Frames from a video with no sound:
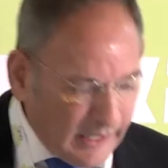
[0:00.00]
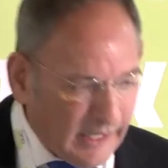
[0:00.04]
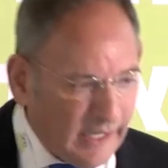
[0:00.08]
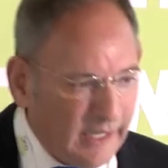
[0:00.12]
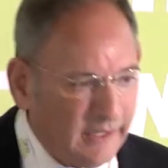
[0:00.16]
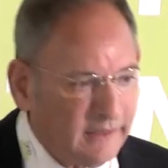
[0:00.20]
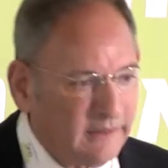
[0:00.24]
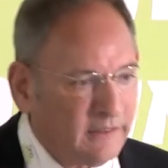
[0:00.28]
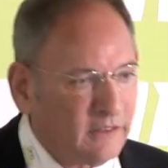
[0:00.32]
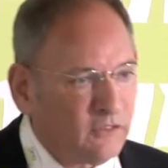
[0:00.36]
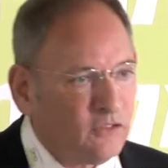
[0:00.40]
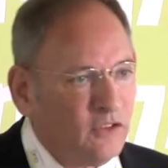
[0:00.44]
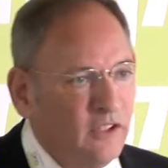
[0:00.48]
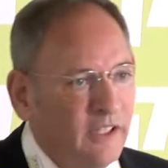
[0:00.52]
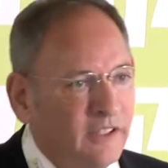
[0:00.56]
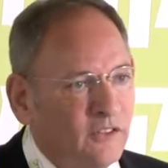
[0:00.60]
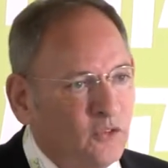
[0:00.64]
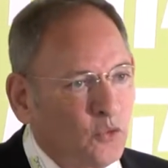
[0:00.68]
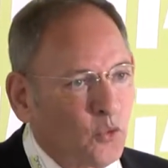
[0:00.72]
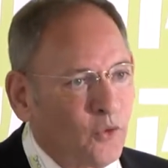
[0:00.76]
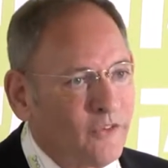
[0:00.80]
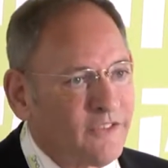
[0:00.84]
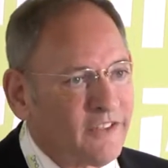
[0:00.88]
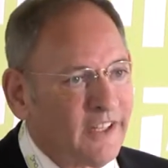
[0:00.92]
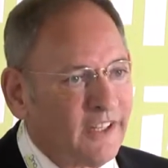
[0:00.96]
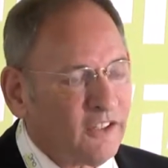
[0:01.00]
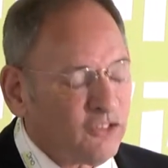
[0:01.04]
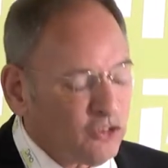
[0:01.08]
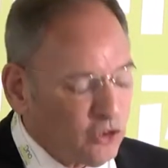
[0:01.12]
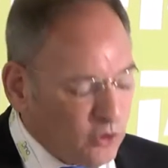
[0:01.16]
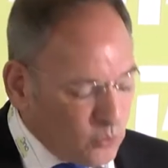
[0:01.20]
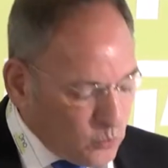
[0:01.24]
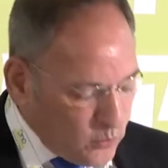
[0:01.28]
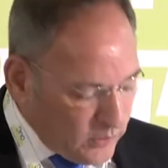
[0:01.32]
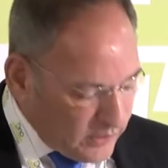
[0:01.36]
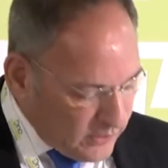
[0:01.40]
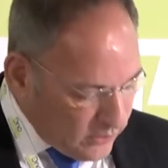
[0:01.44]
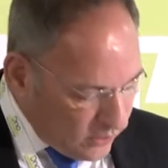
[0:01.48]
and the
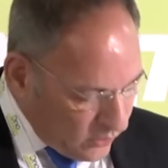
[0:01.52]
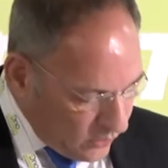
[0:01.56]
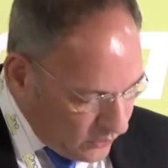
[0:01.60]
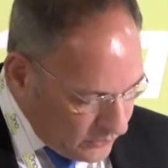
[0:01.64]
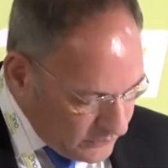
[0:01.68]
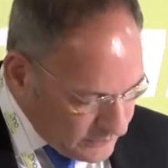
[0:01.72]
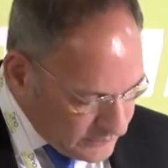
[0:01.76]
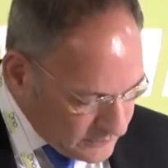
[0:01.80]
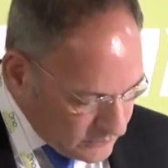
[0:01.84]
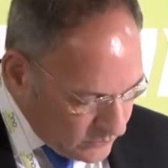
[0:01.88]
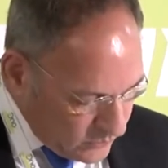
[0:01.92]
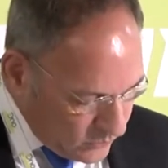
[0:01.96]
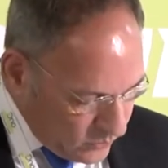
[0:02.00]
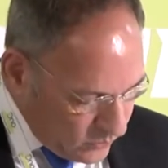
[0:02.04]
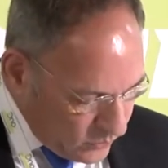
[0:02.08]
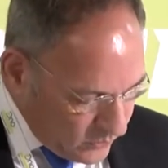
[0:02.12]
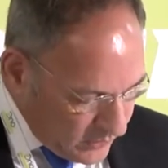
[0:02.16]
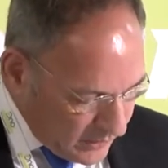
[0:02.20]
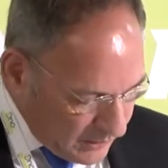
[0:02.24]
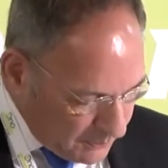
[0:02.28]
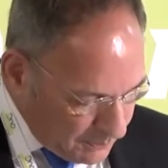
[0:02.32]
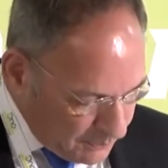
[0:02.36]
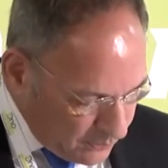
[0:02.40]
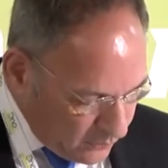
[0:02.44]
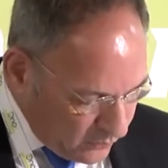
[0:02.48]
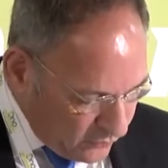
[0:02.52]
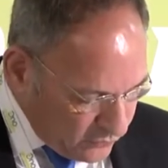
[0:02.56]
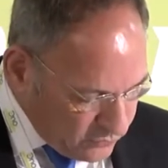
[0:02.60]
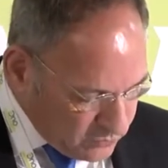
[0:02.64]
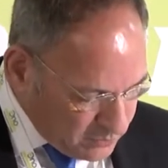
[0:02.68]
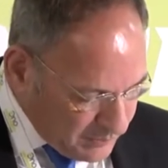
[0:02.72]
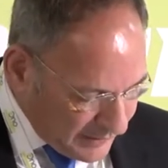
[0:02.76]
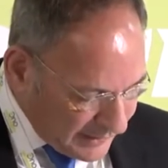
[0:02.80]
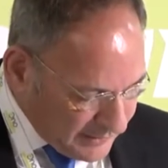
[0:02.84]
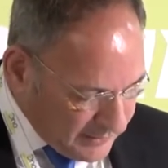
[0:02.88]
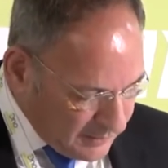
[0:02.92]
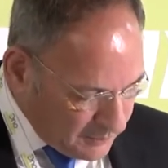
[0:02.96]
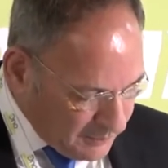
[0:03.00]
transaction will also approved
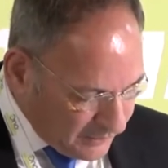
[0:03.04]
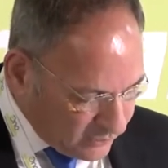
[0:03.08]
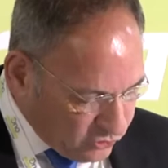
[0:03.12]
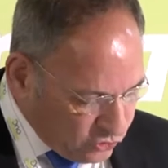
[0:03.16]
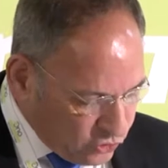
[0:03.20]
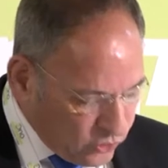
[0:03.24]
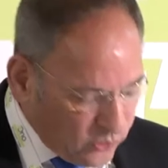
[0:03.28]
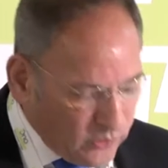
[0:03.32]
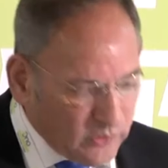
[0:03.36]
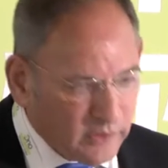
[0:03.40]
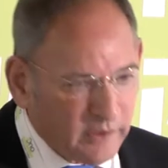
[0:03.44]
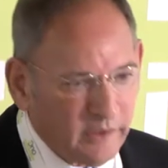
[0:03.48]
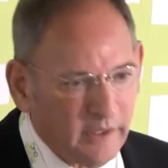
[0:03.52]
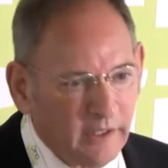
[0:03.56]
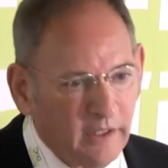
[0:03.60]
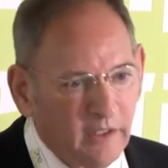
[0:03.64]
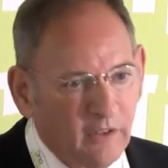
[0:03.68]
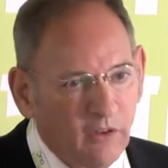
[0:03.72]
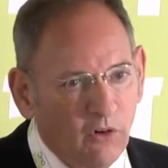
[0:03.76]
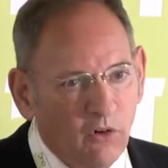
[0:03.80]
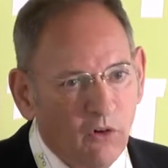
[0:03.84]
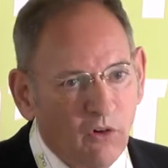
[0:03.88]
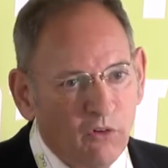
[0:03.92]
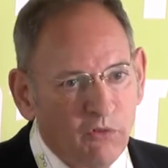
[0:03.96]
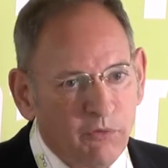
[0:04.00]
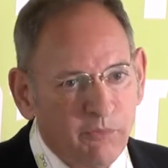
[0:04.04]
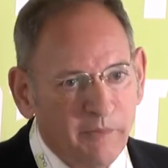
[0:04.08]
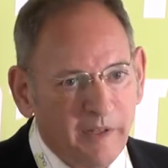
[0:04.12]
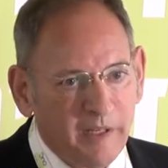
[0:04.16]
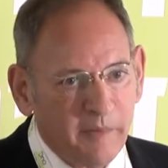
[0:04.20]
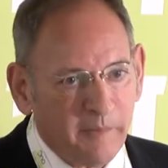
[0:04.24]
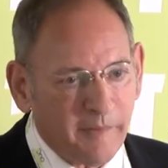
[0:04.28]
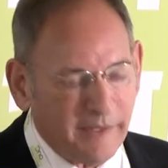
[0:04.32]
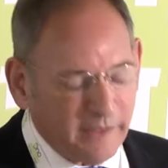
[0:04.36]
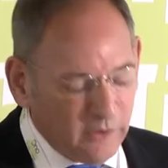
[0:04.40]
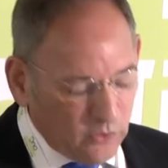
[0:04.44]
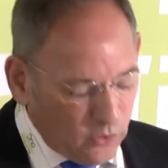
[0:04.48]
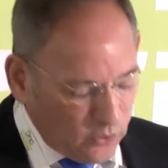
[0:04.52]
by the majority of the
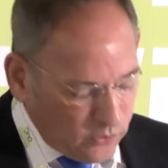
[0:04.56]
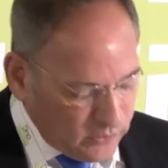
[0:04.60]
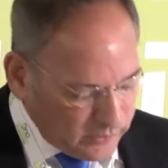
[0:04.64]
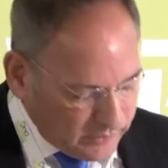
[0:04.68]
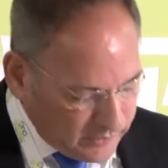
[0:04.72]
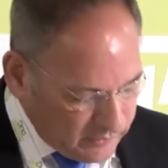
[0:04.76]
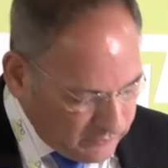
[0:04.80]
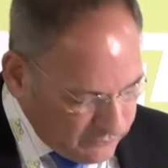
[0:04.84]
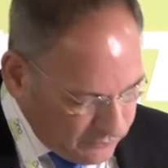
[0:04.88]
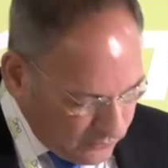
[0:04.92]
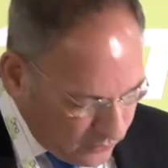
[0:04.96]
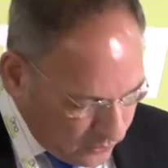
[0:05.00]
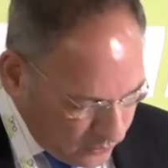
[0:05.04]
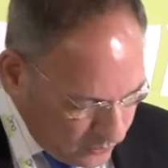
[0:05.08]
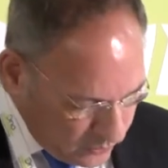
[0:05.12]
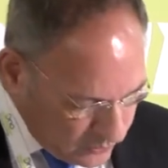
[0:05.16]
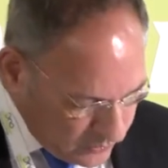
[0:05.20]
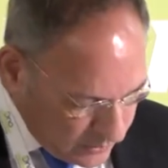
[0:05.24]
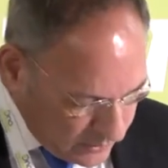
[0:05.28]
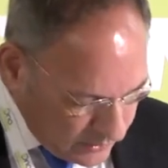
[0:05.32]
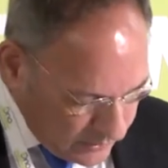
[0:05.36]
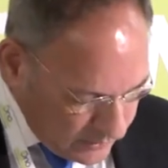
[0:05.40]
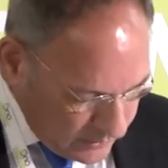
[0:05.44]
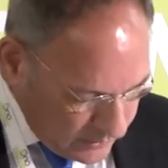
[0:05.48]
minority vote,